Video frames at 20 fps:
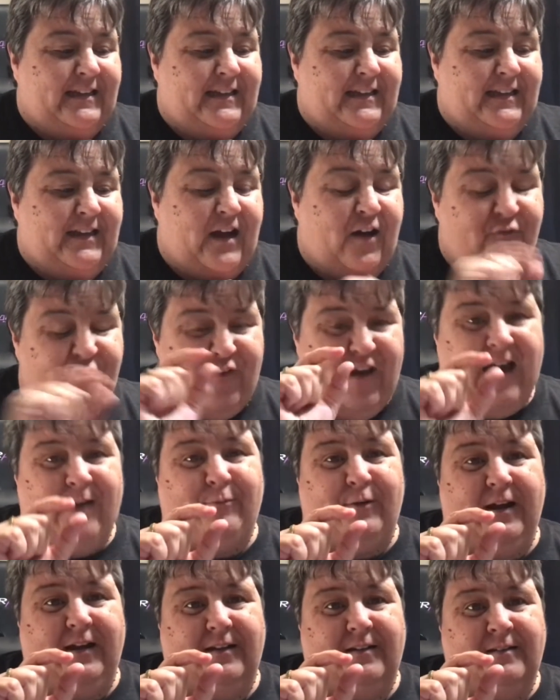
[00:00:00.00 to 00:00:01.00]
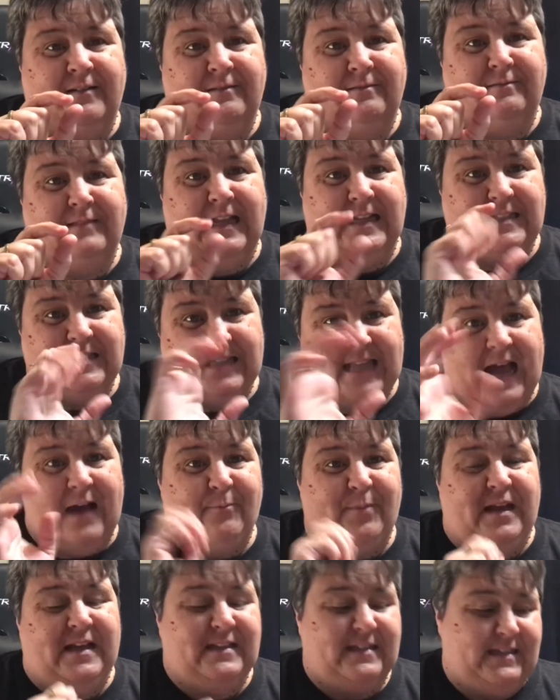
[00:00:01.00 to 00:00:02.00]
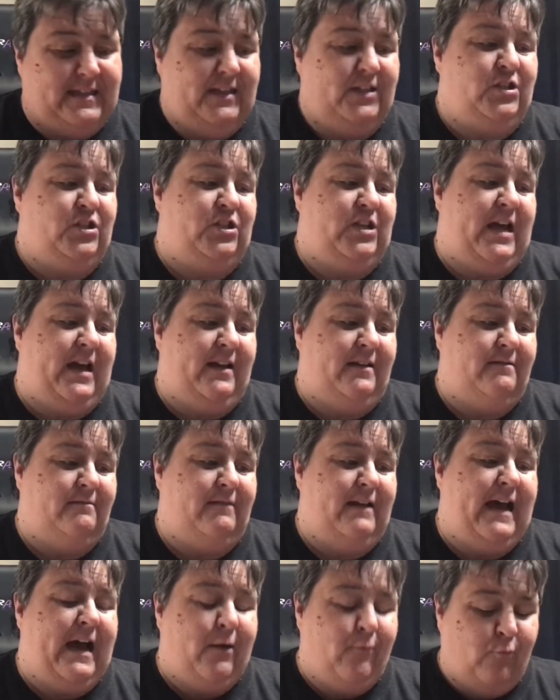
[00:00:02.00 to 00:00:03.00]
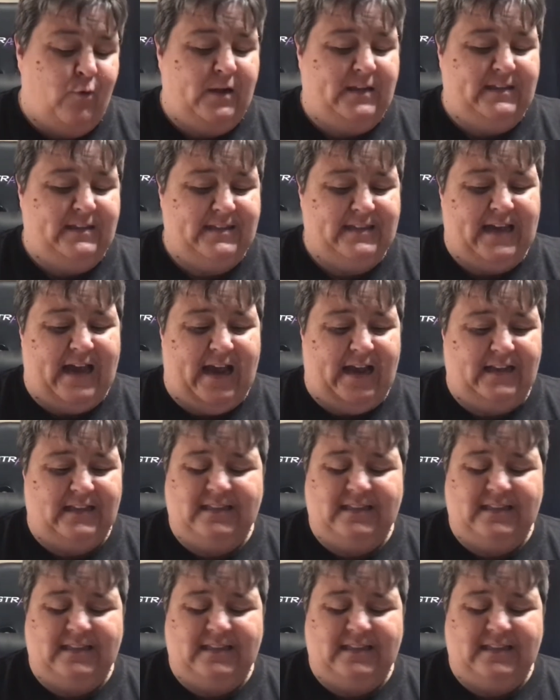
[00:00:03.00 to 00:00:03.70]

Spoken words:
of fabric that's not being stitched on one side.